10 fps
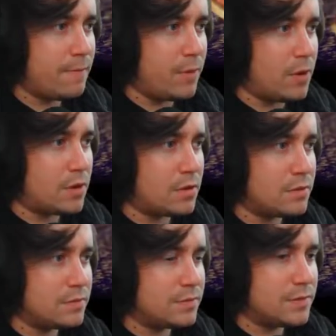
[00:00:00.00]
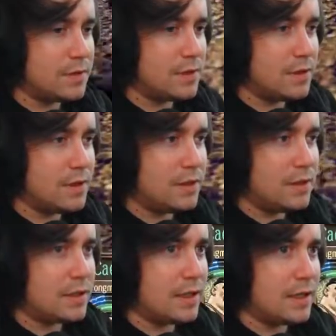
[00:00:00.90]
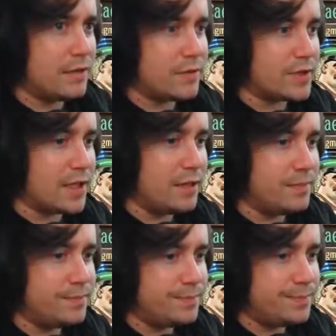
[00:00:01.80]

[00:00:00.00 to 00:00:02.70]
Bonk. Okay, another one down.